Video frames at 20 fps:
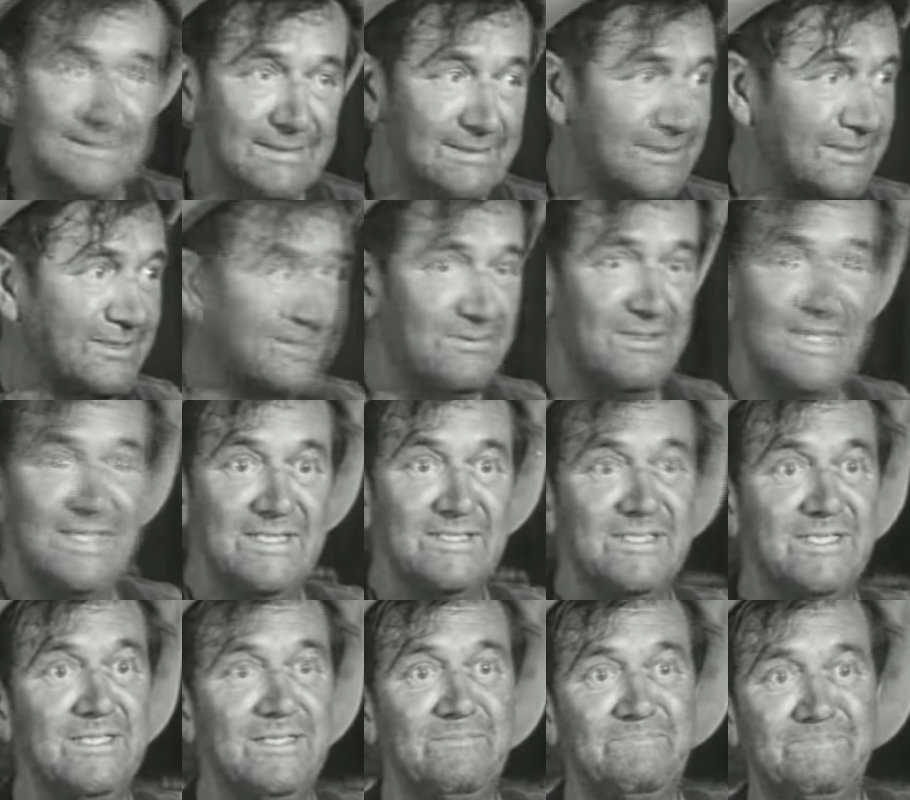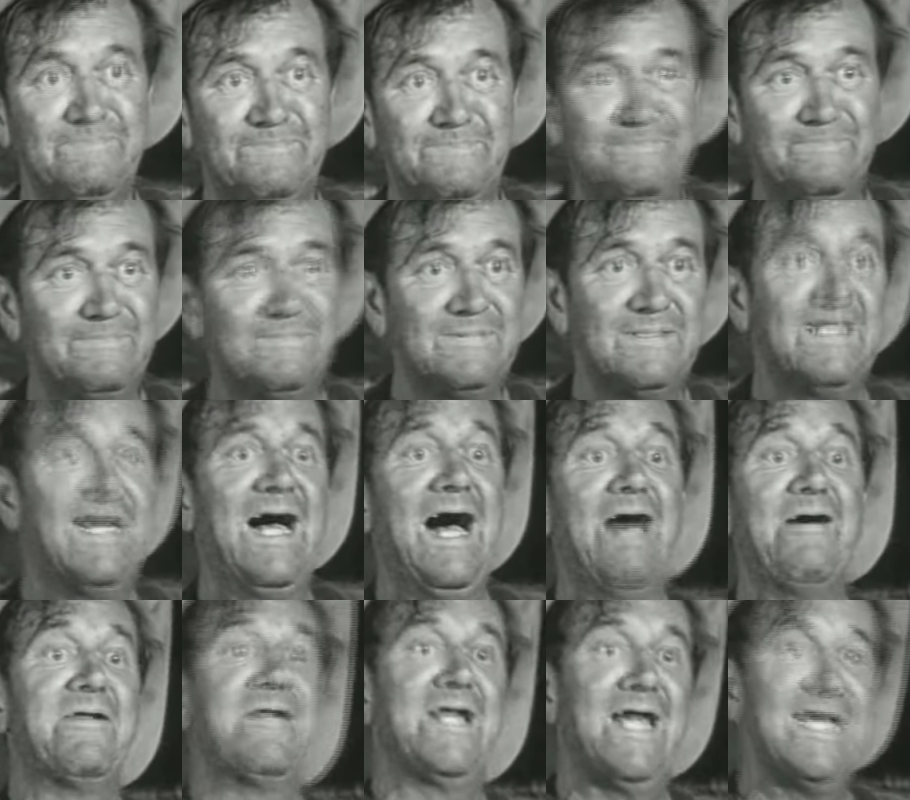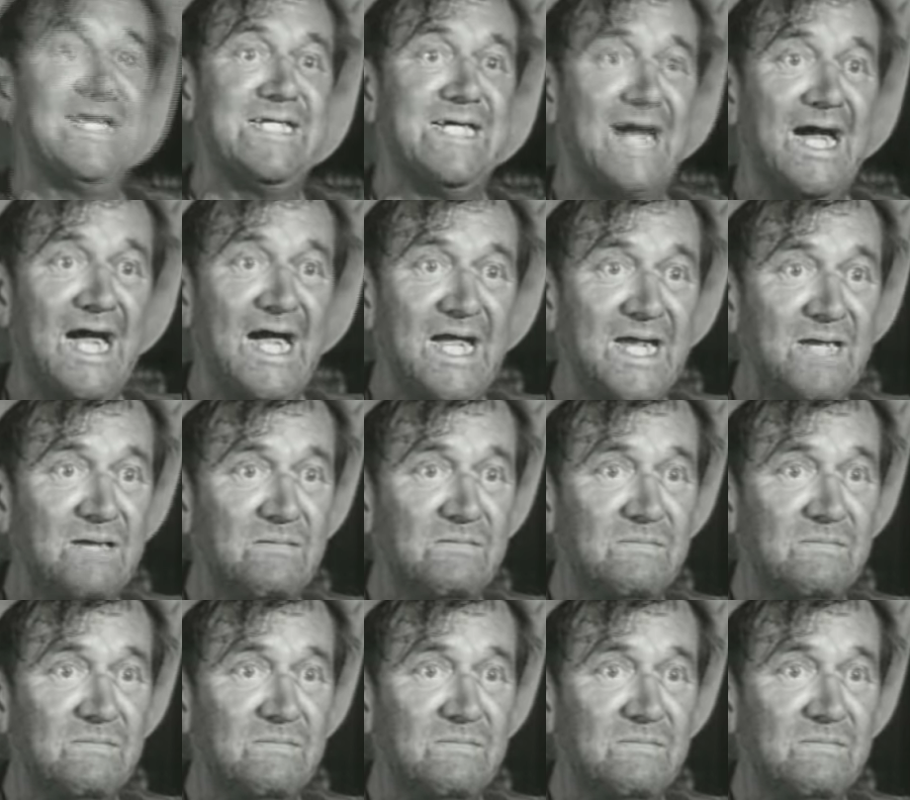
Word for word: It's crazy. How did I die?